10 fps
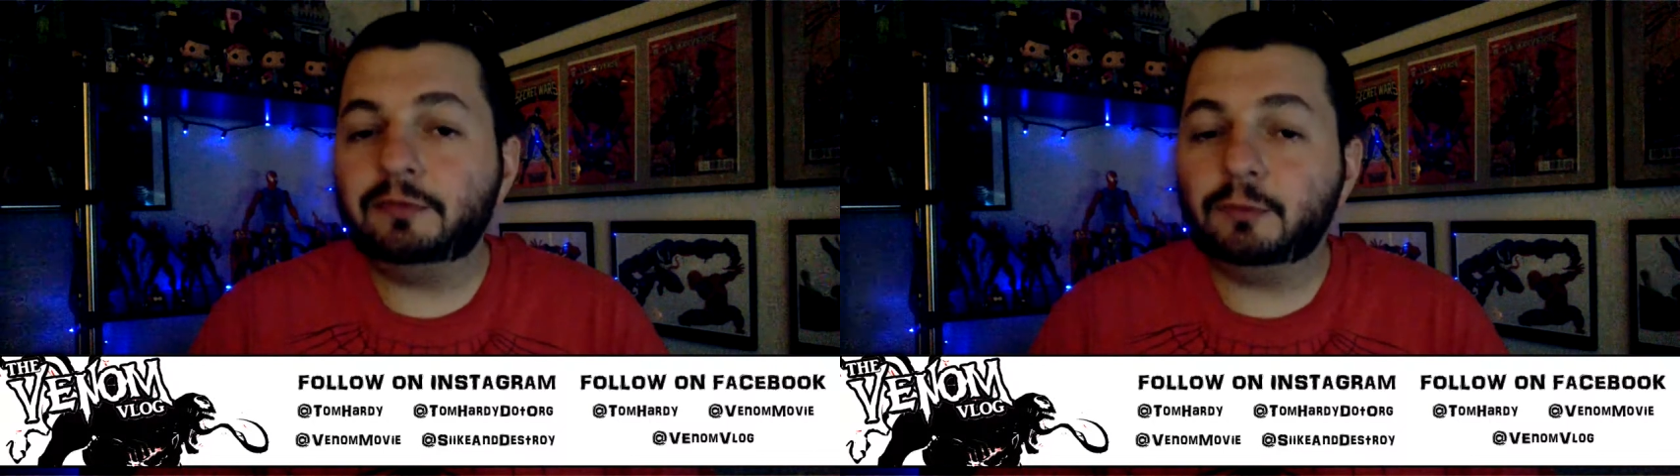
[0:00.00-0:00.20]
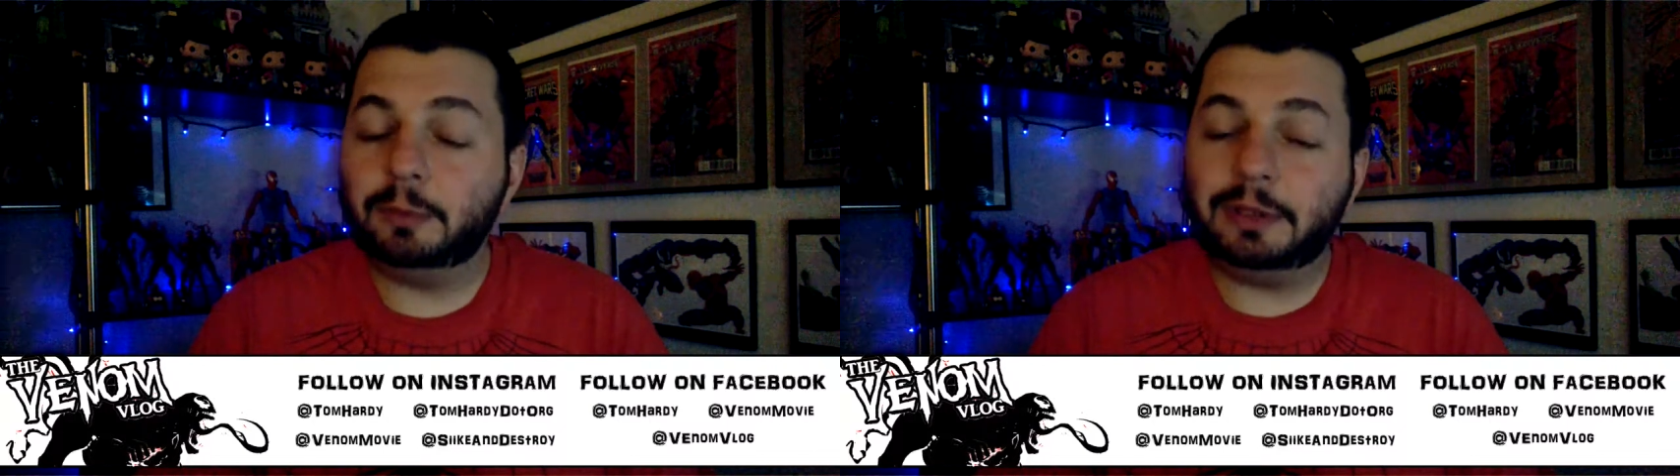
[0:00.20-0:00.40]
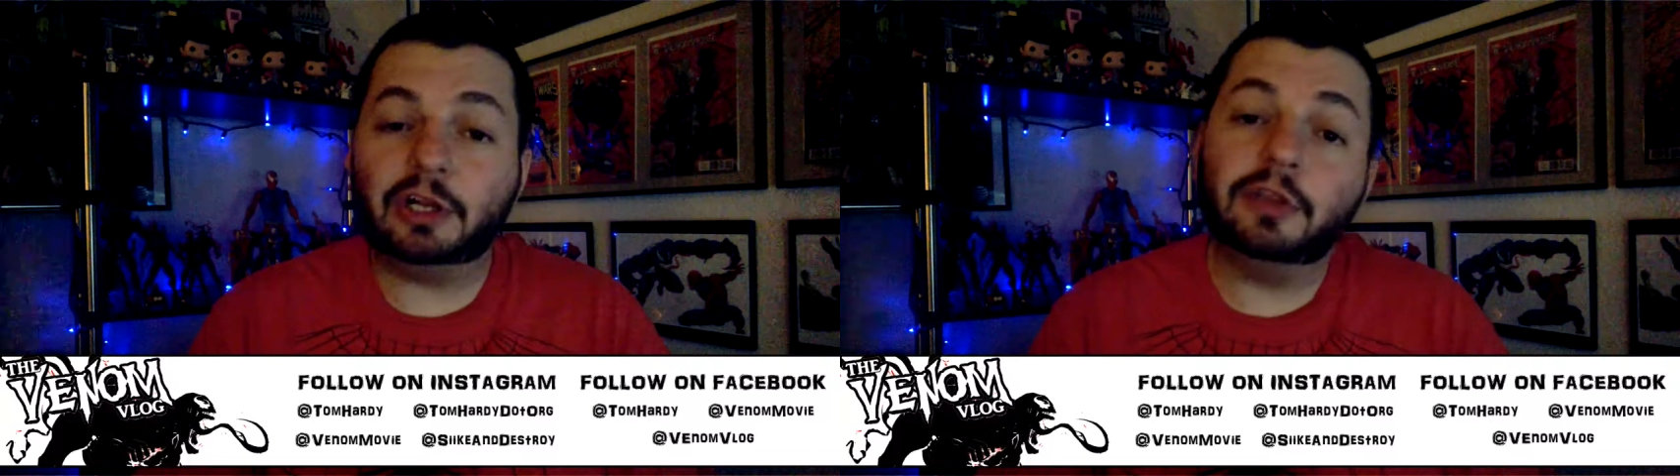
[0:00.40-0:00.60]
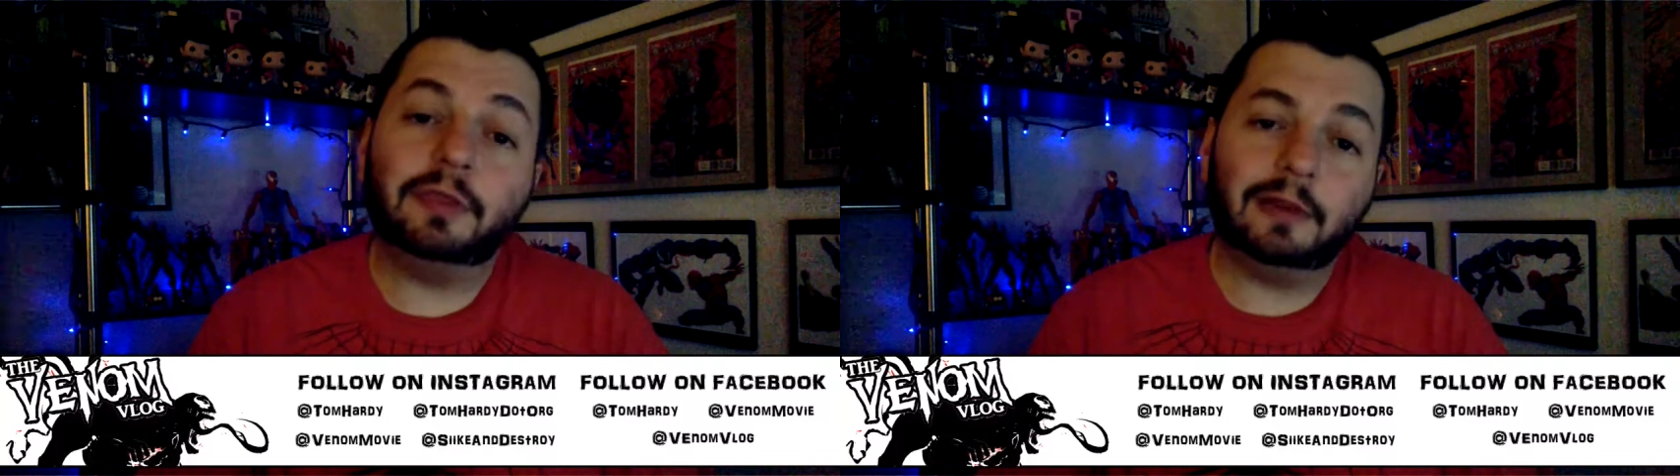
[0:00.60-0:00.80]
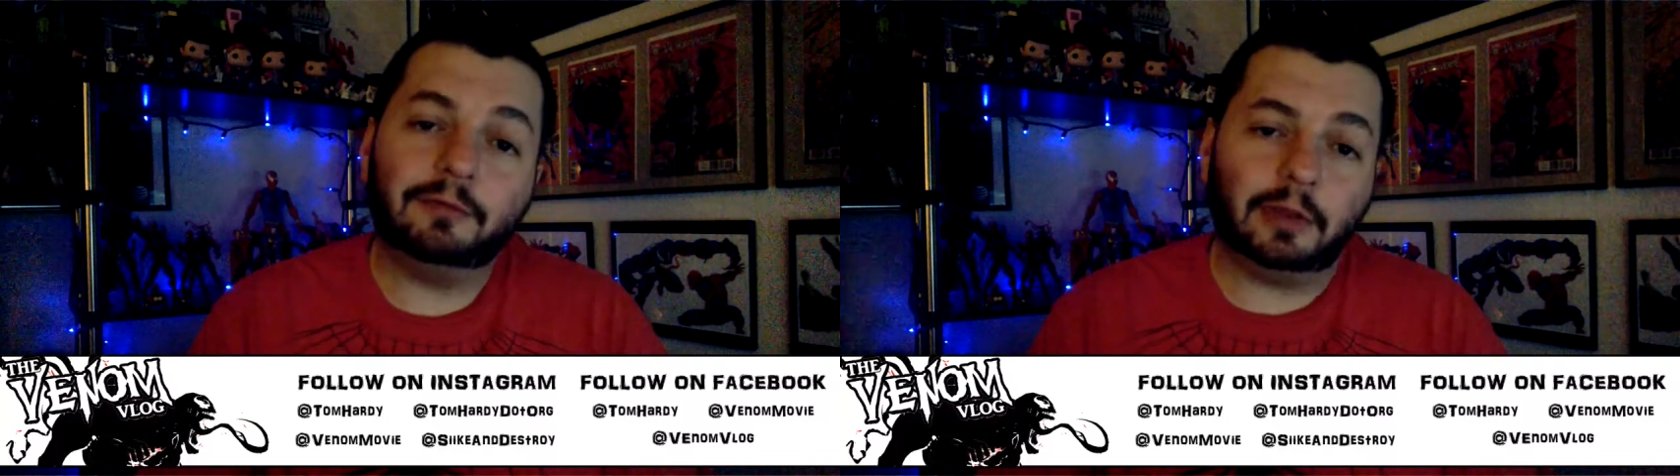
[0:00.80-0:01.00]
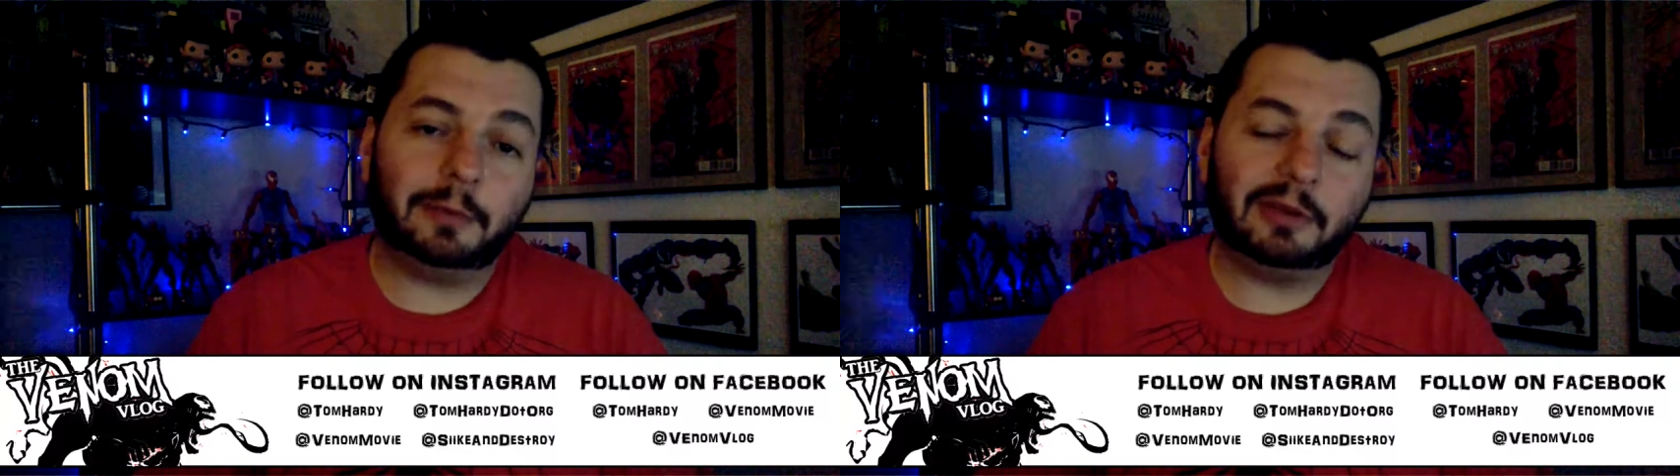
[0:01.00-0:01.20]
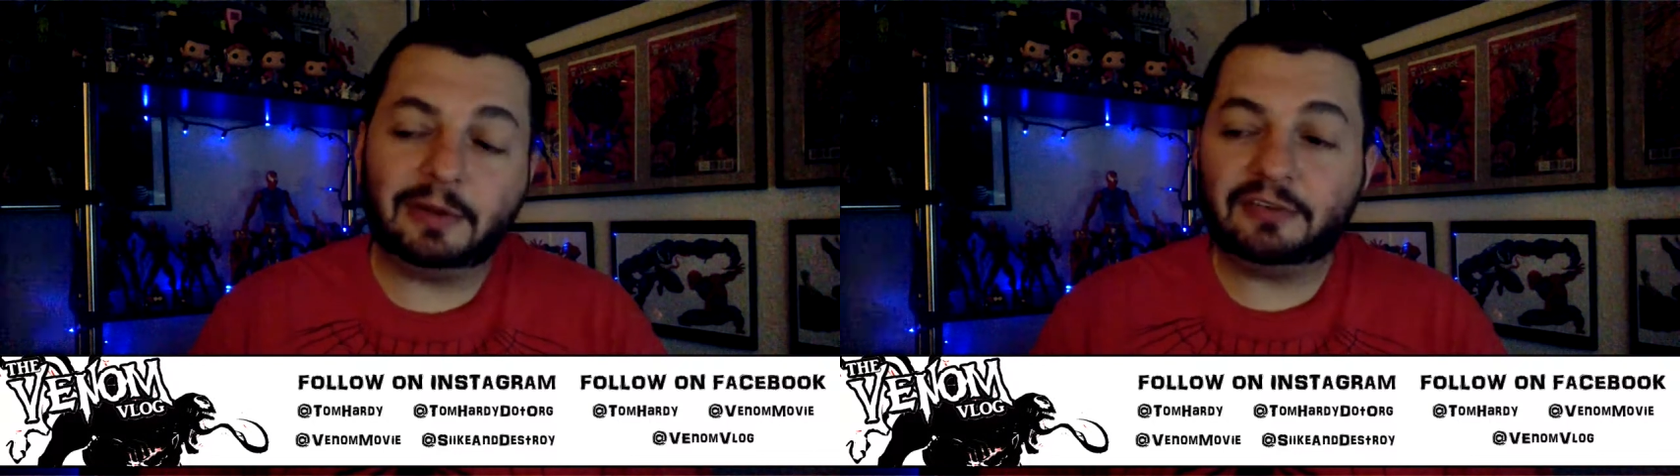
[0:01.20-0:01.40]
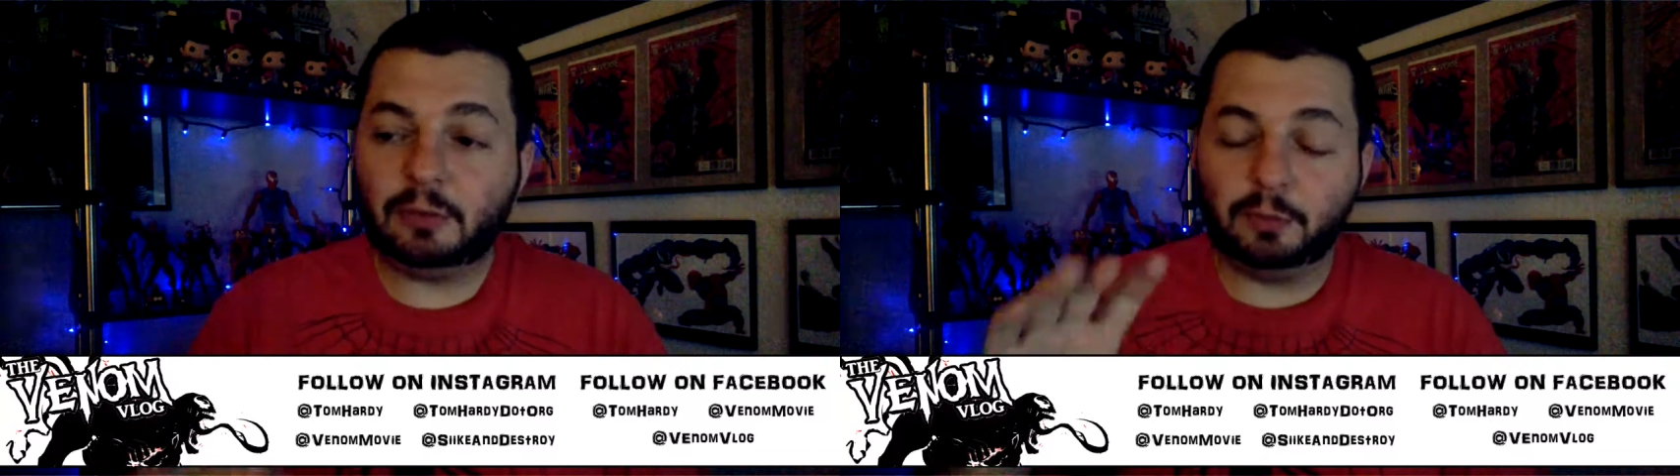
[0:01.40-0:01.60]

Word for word: Would be a good thing for them, especially